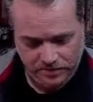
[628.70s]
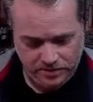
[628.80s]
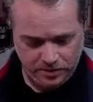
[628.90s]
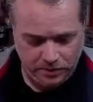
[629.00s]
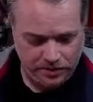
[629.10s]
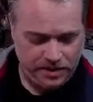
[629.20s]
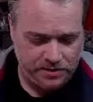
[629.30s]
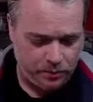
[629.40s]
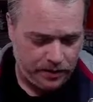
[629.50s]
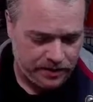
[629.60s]
doing
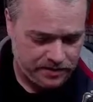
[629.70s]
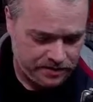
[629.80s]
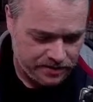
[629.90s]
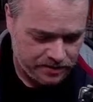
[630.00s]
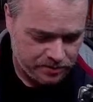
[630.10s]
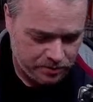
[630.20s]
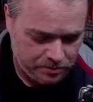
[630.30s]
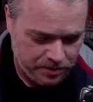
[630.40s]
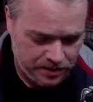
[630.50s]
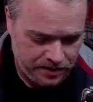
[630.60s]
these wicks is
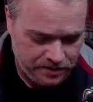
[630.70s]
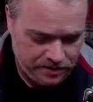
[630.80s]
extremely easy.